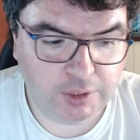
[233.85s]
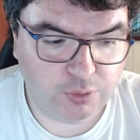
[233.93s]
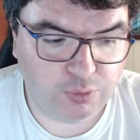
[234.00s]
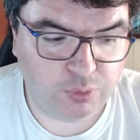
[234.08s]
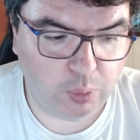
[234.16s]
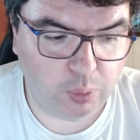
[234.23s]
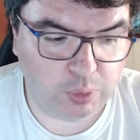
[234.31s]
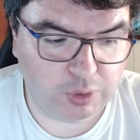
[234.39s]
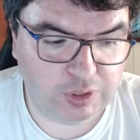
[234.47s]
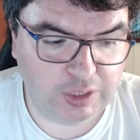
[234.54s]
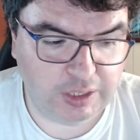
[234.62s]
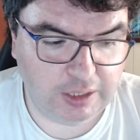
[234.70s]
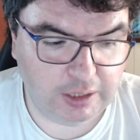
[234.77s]
for
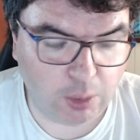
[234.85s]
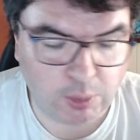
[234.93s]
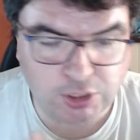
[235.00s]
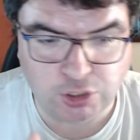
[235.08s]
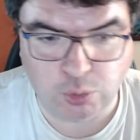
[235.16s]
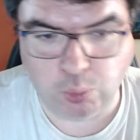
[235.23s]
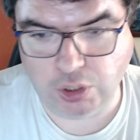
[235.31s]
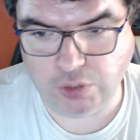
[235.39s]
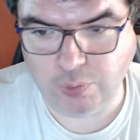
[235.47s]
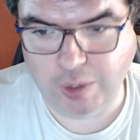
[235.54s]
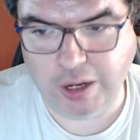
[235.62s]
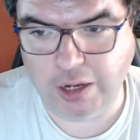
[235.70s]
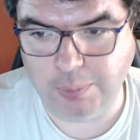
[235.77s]
the original World
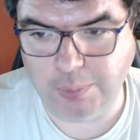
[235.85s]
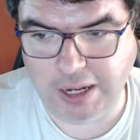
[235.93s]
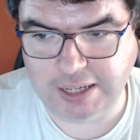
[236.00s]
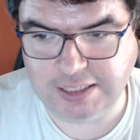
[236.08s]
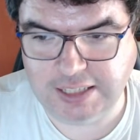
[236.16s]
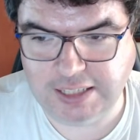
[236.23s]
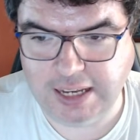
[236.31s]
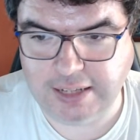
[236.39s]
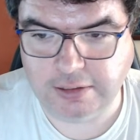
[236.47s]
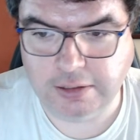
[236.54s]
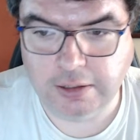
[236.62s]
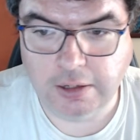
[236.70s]
Greyhawk box set.